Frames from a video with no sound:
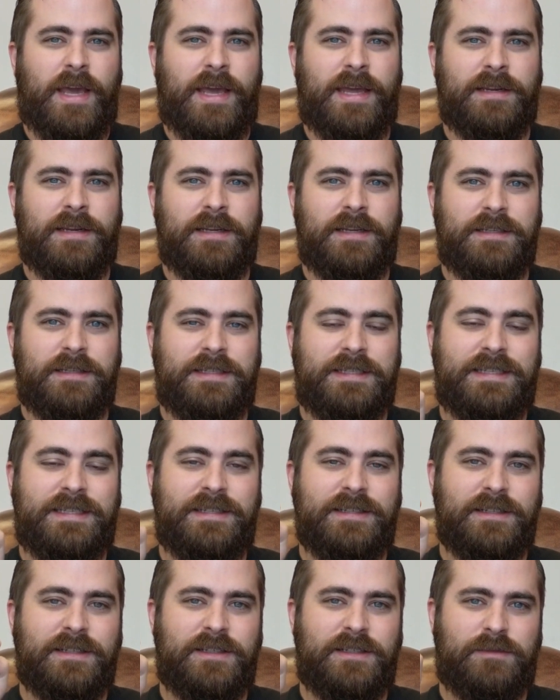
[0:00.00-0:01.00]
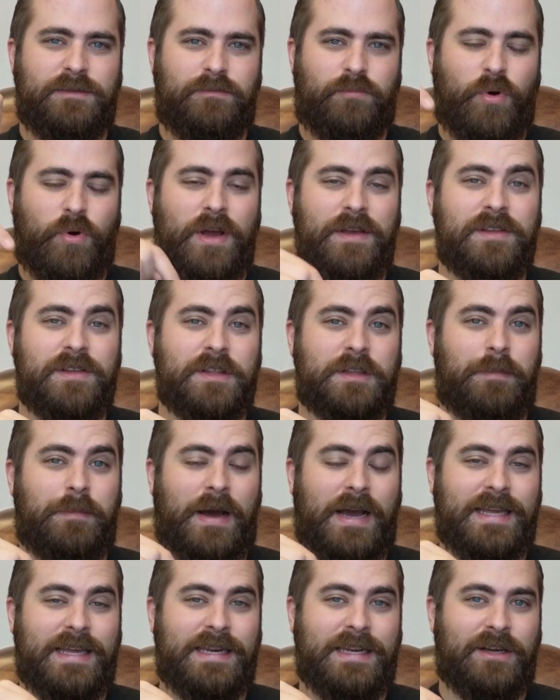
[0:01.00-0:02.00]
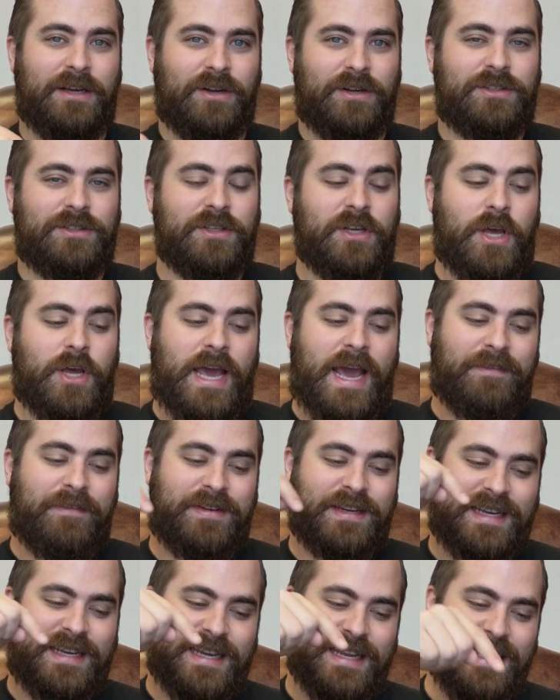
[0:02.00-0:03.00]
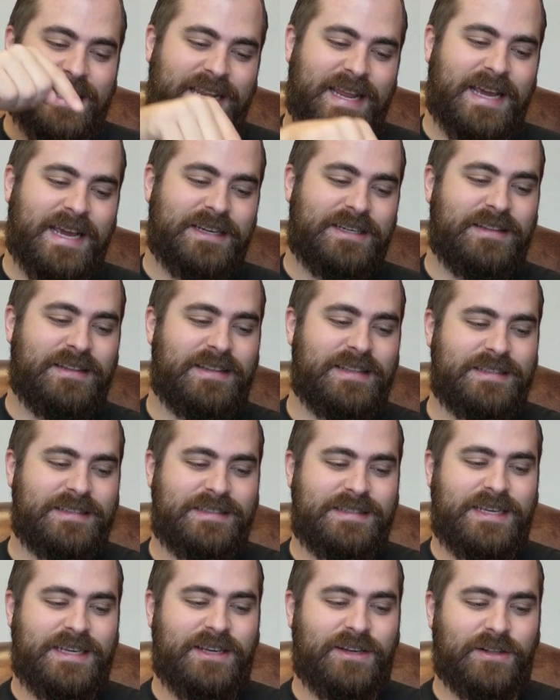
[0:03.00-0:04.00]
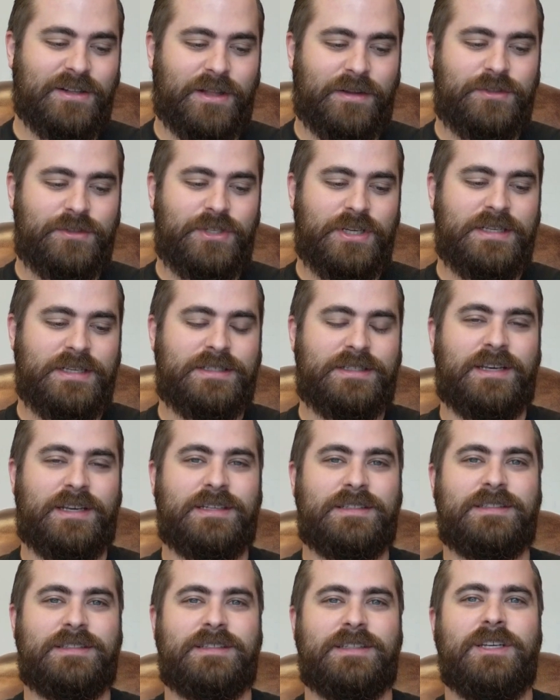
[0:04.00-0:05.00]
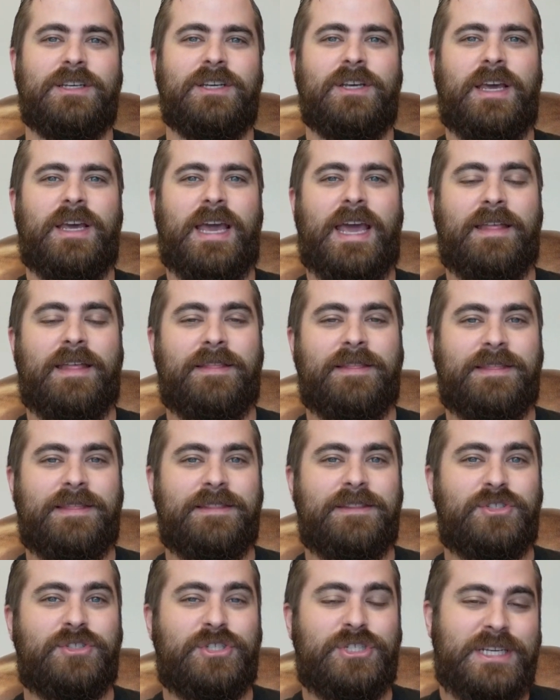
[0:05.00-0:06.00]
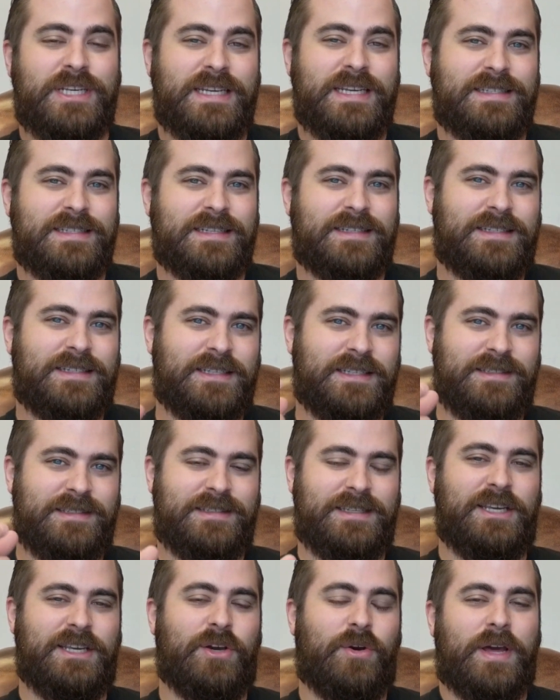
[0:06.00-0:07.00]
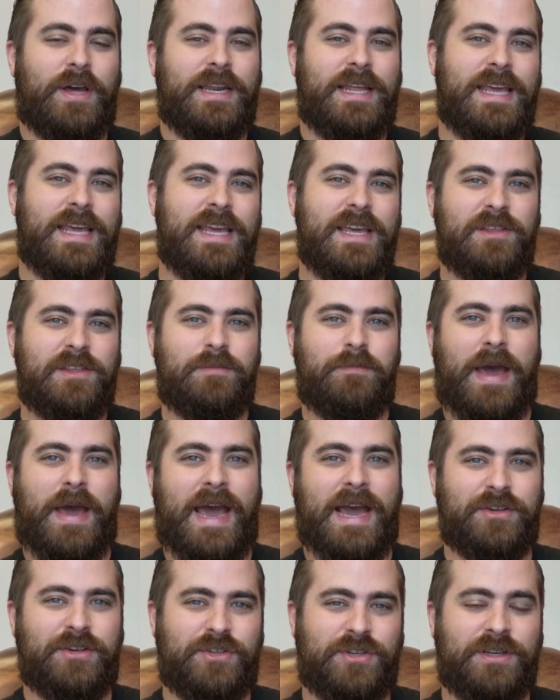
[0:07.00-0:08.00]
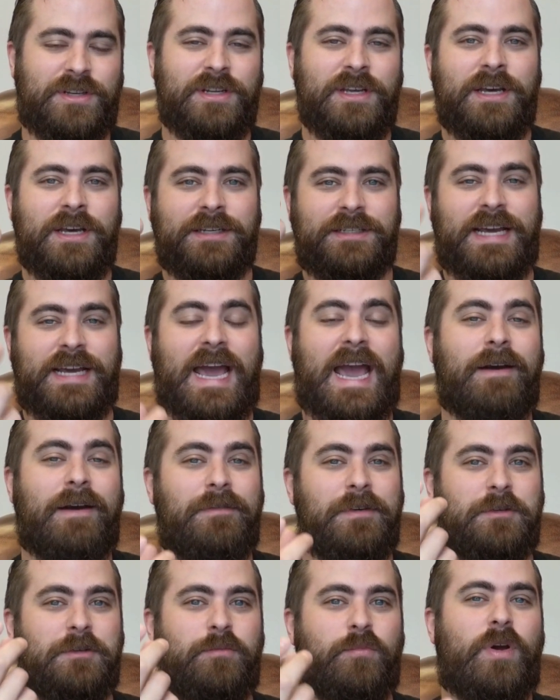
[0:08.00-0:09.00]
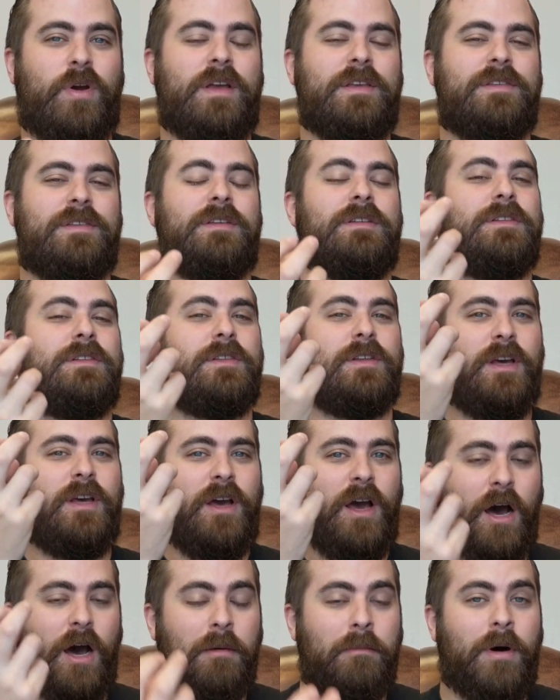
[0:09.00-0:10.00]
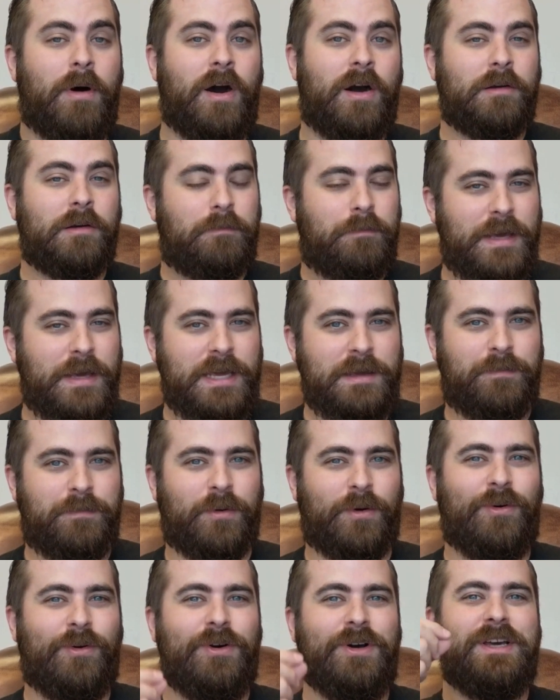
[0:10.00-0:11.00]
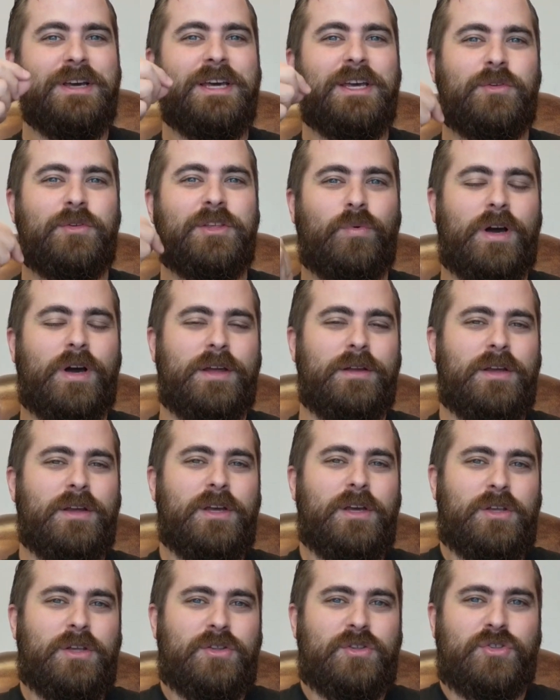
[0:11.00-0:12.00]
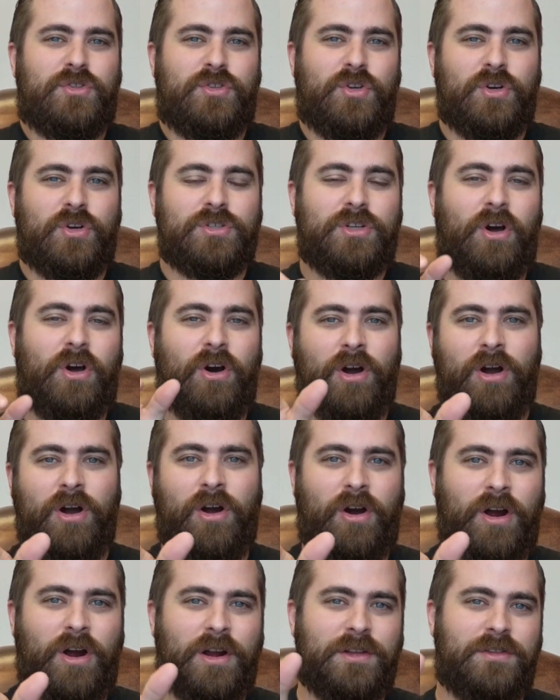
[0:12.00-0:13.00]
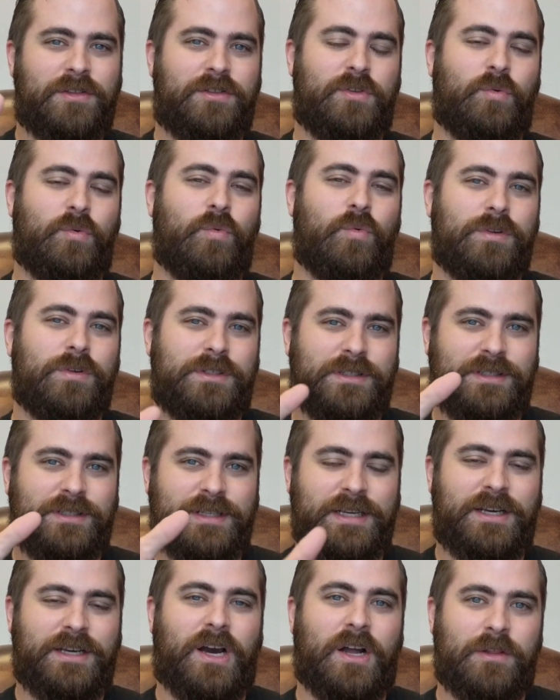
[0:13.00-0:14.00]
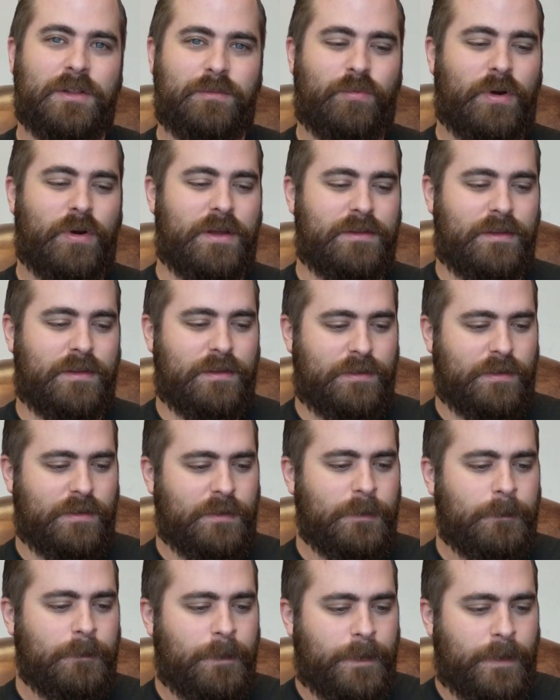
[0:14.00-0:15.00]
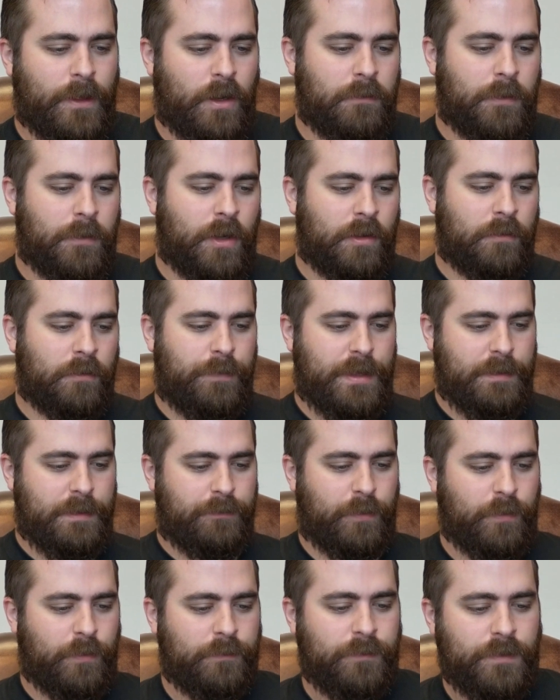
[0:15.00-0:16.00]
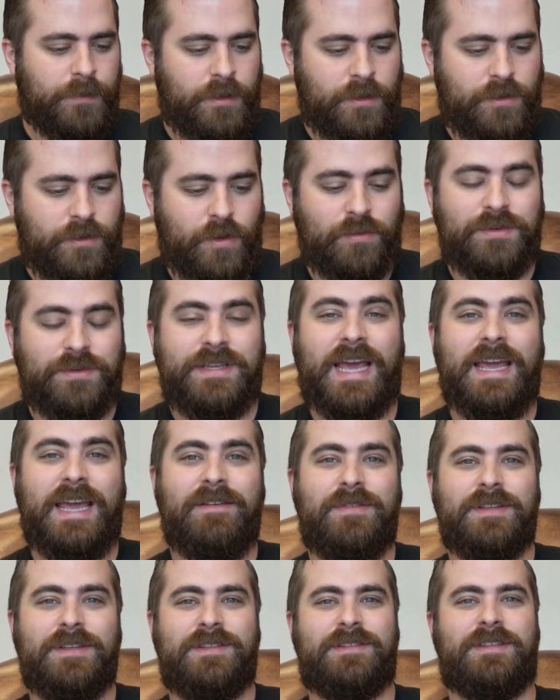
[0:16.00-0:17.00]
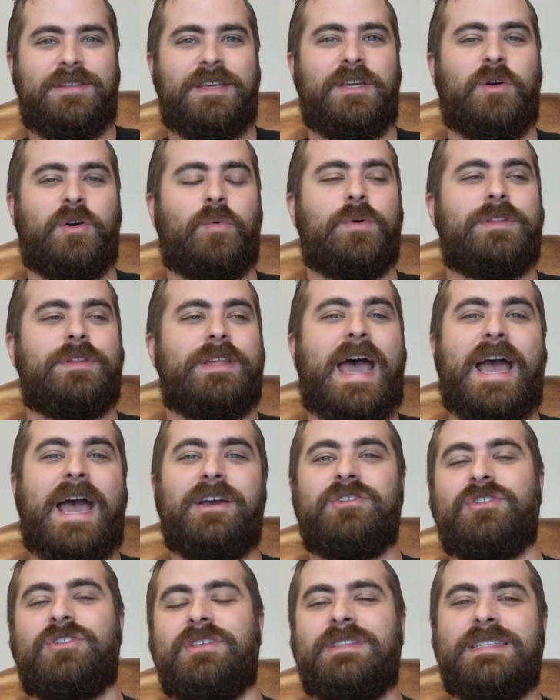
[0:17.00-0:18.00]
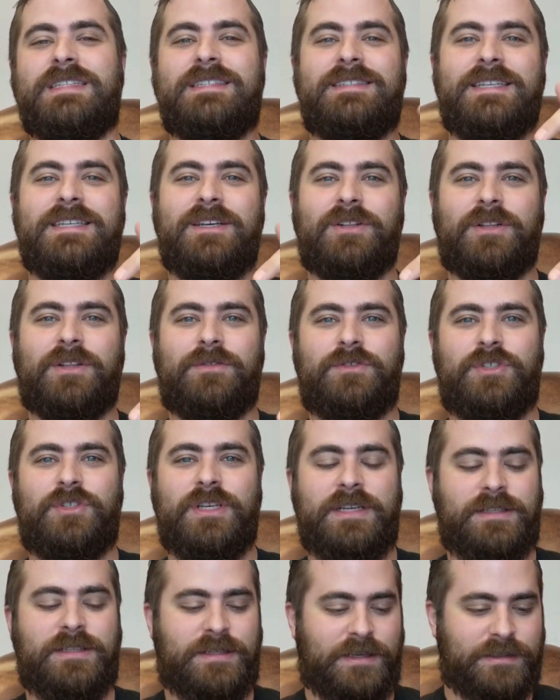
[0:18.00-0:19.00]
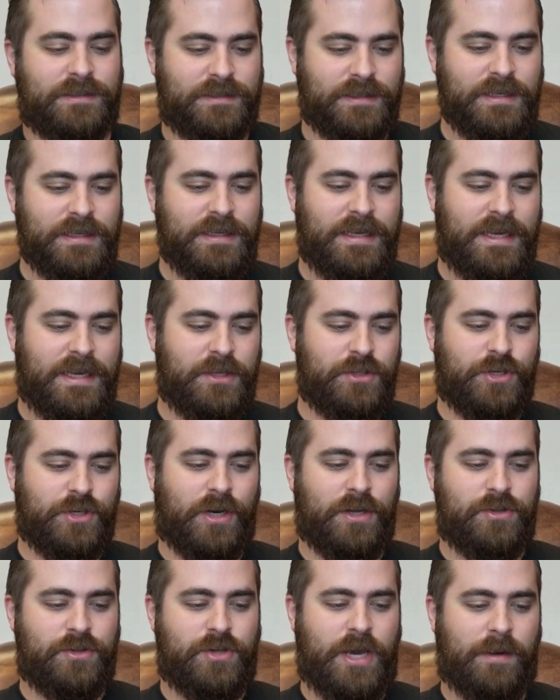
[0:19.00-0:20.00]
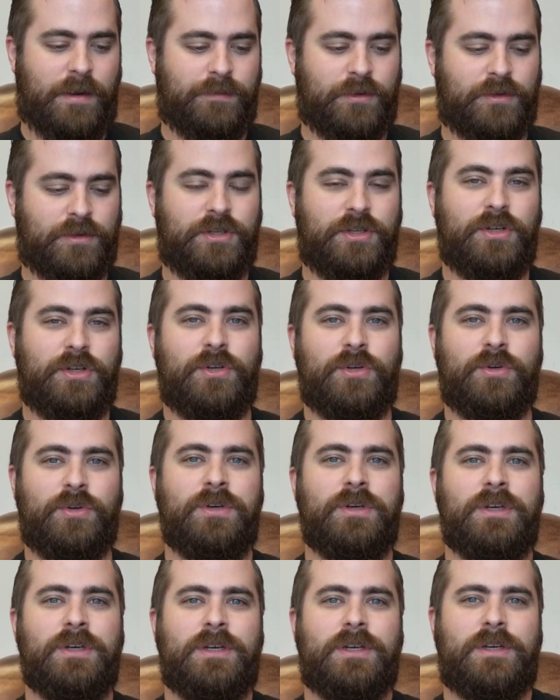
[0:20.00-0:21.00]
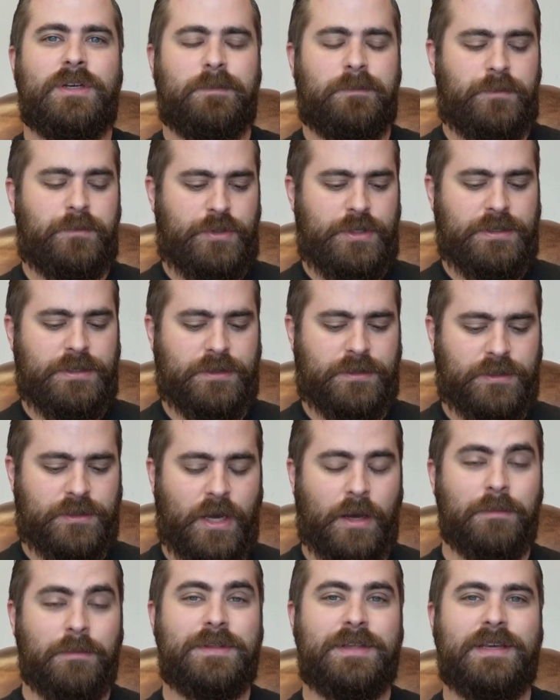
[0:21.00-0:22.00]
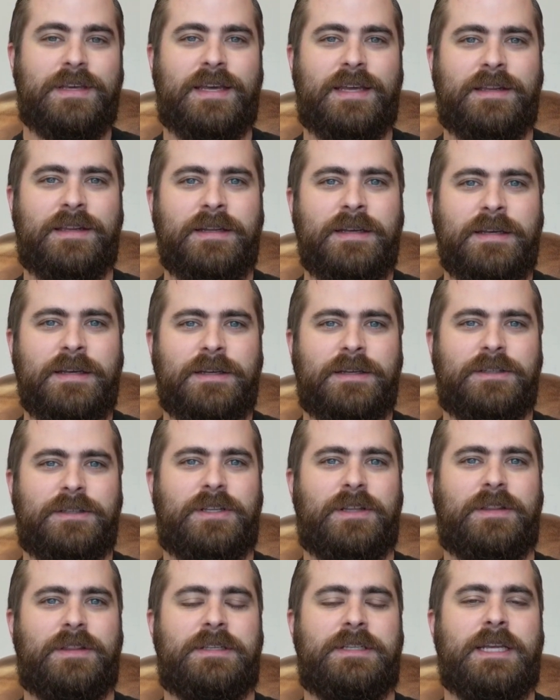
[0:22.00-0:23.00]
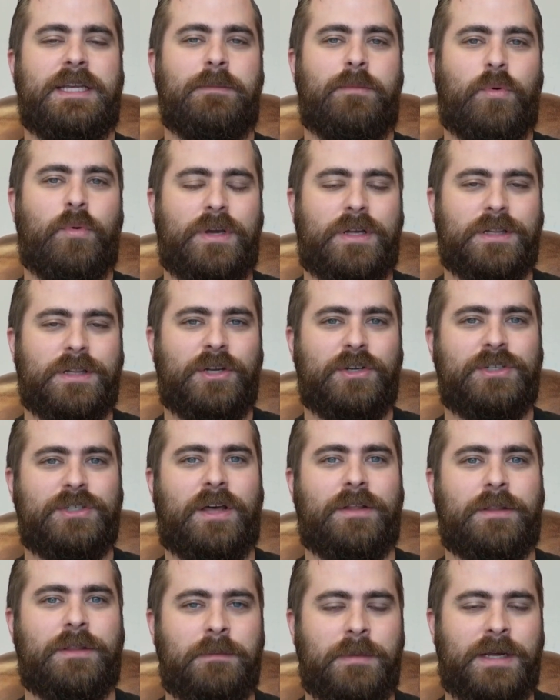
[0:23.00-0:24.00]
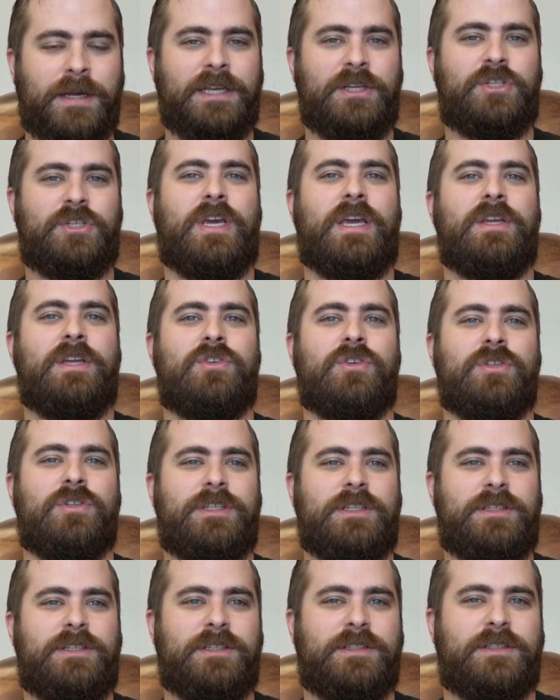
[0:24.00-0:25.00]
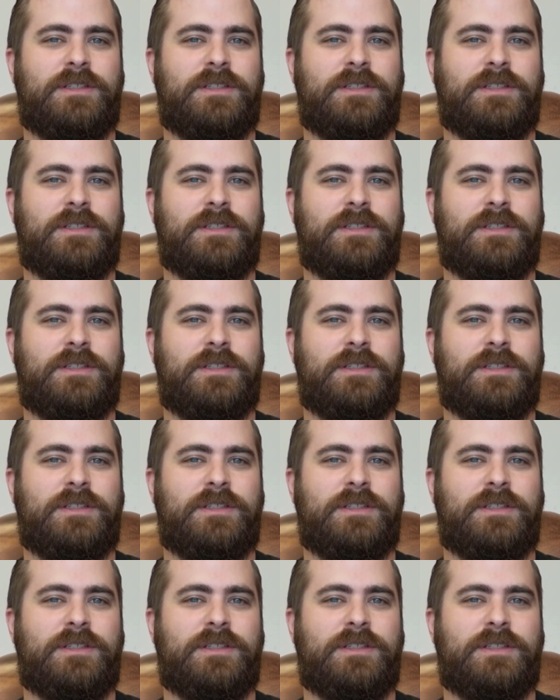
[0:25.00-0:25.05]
And presence pioneers have to connect to the zeal of Jesus and Jesus' zeal and his passion to have his presence among people is what stirs our hearts to want to see God's presence among people. So David's zeal was actually the zeal of Jesus. In John chapter 2, Jesus comes in to the temple. He clears out the money changers.